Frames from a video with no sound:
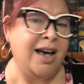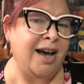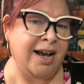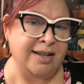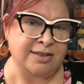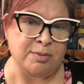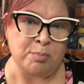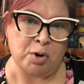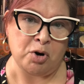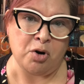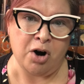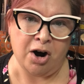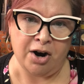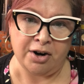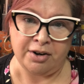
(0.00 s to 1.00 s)
as a
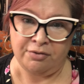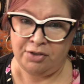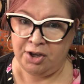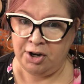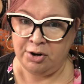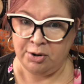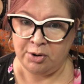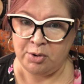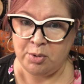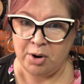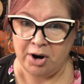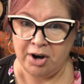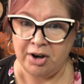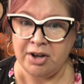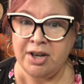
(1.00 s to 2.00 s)
Mohawk of the
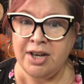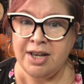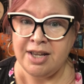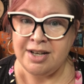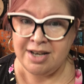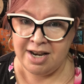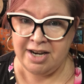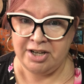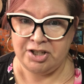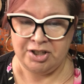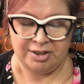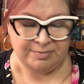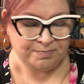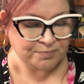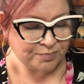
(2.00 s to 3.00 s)
Iroquois
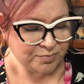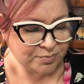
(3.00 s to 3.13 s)
nation.